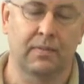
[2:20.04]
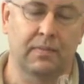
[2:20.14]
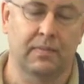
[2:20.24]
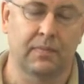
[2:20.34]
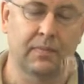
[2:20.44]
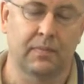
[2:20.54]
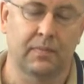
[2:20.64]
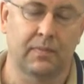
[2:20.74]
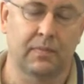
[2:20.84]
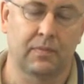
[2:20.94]

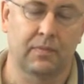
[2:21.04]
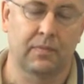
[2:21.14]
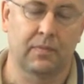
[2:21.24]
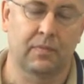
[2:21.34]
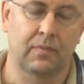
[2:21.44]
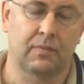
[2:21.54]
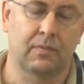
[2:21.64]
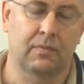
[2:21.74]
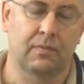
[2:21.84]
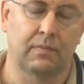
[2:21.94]

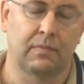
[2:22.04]
(silence)